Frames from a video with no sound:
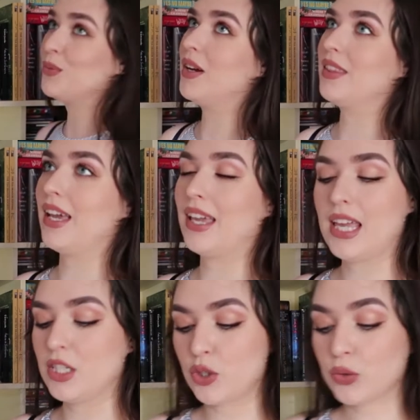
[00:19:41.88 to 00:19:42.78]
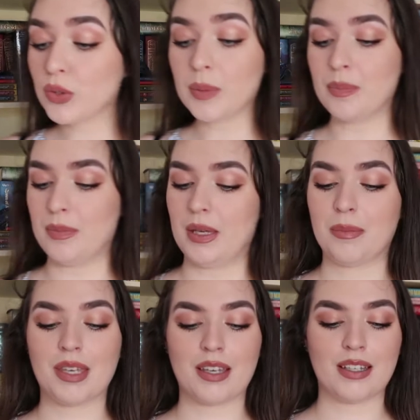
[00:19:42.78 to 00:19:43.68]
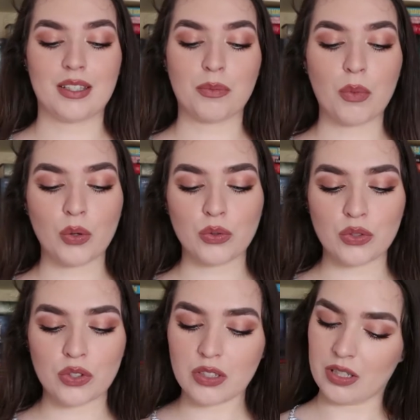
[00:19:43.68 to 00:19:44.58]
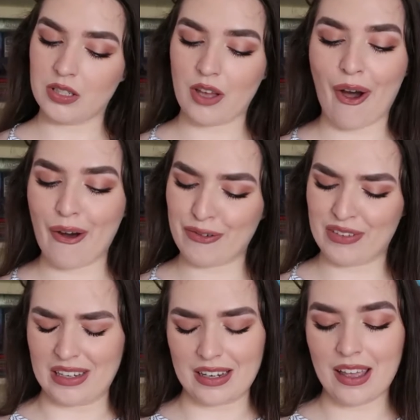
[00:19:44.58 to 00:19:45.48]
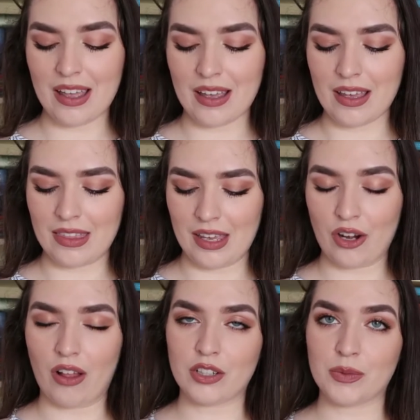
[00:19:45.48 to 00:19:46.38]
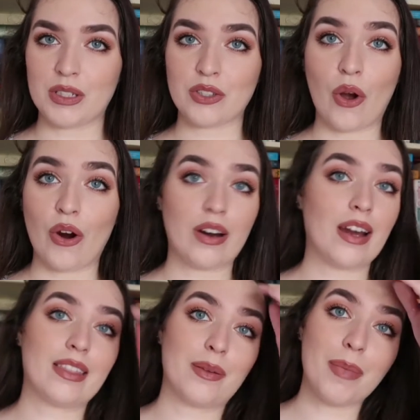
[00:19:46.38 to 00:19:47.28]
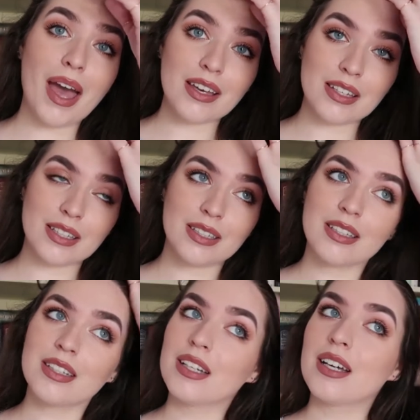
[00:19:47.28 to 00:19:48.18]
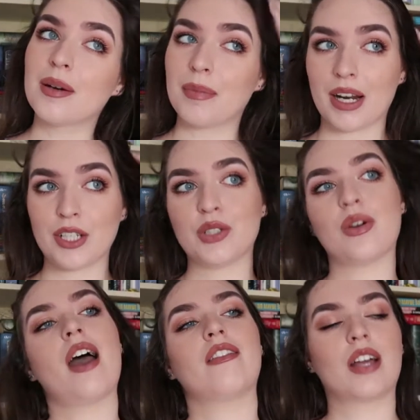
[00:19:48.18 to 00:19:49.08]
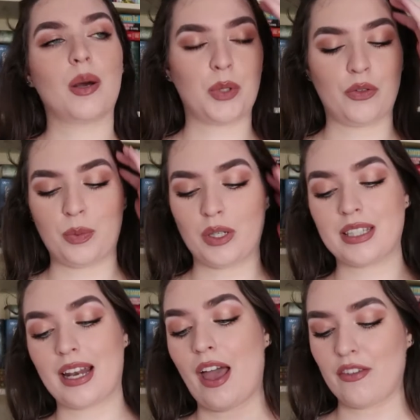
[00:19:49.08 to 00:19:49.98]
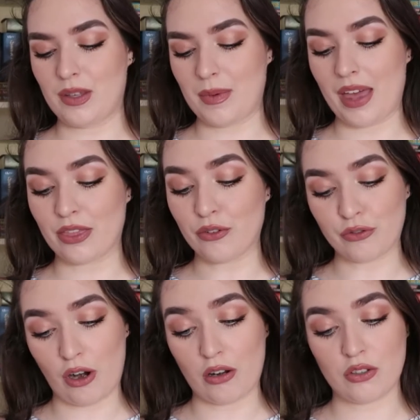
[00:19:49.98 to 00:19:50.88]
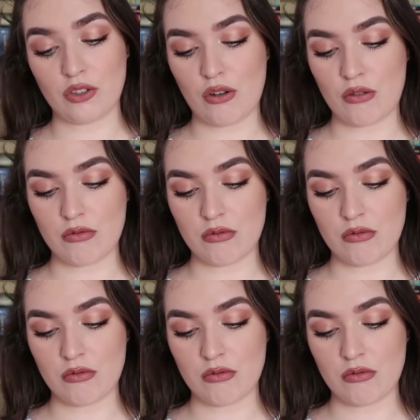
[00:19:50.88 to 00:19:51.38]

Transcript: one that can trip me because most often the acknowledgements are at the back, but I do have a couple of books that have them at the front. So